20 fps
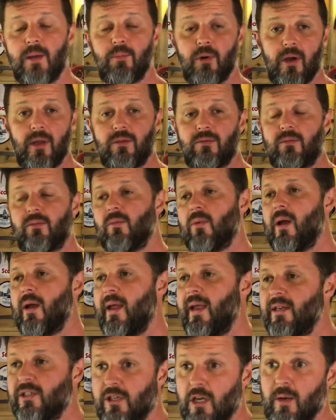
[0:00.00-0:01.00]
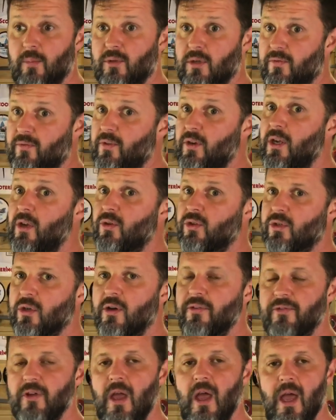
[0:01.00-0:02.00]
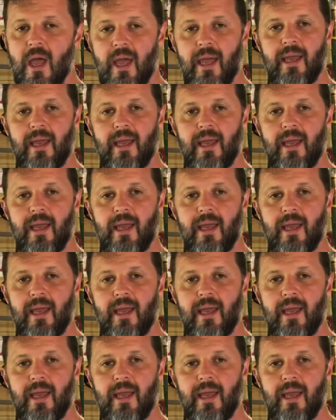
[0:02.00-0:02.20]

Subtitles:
but in terms of new stuff,